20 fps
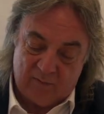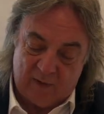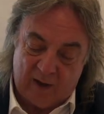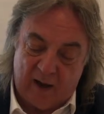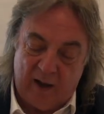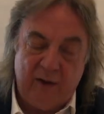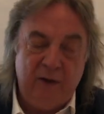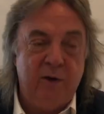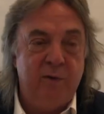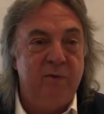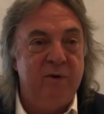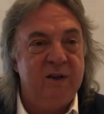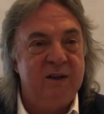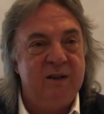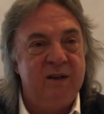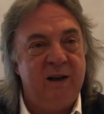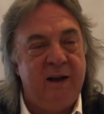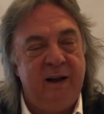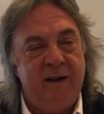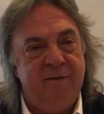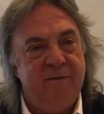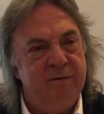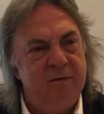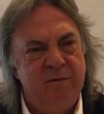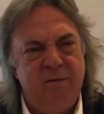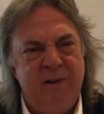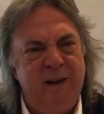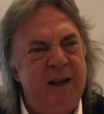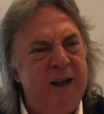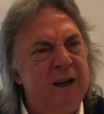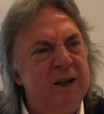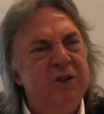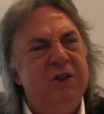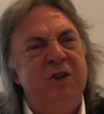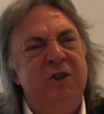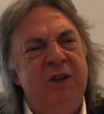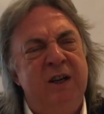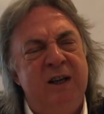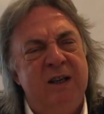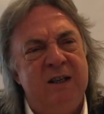and you receive years
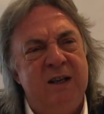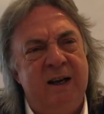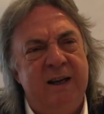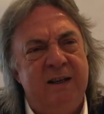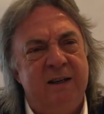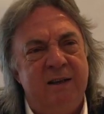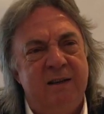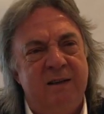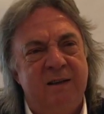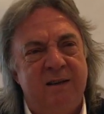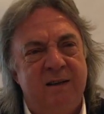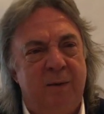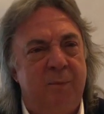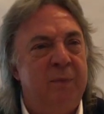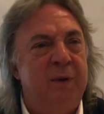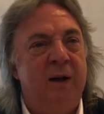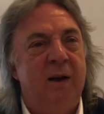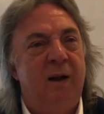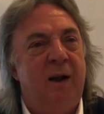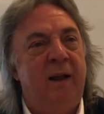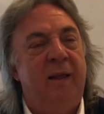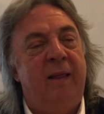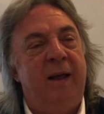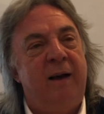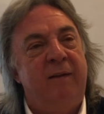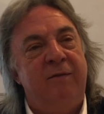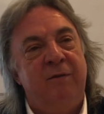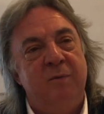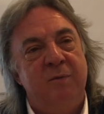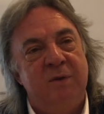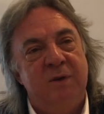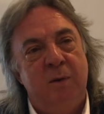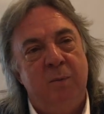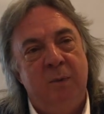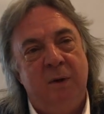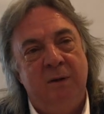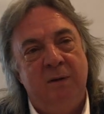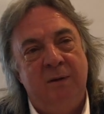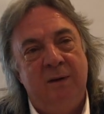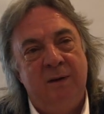and years later something like that from
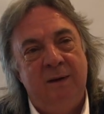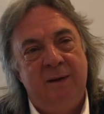someone,